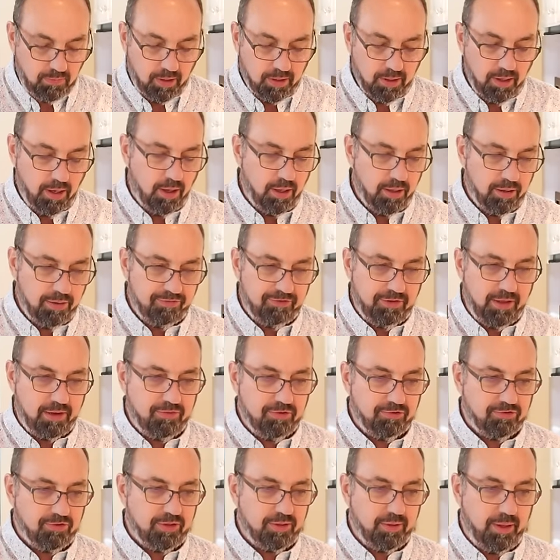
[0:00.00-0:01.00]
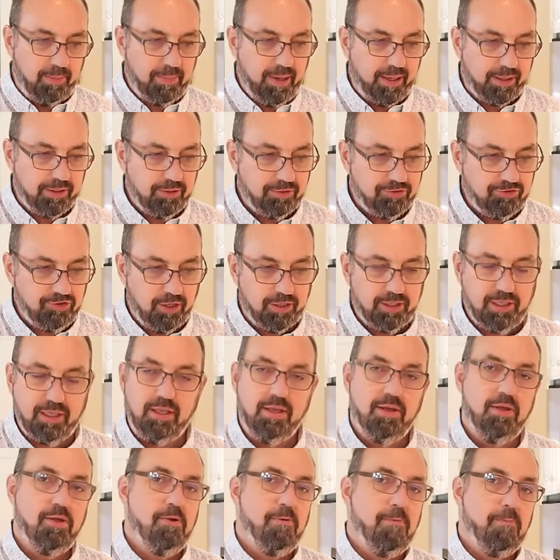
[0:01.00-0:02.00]
and all the flavors in that mango
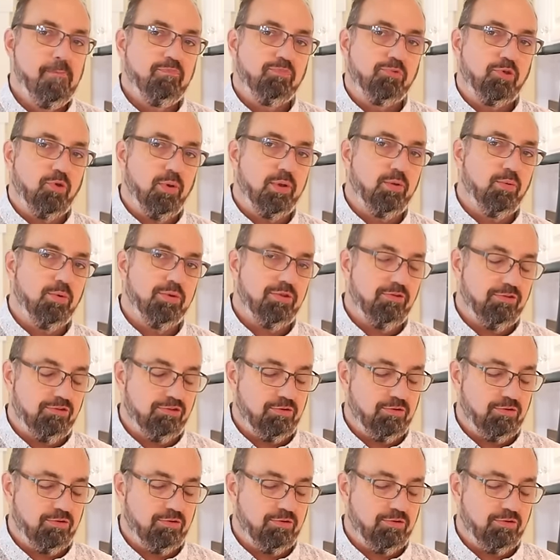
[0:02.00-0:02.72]
chutney going with the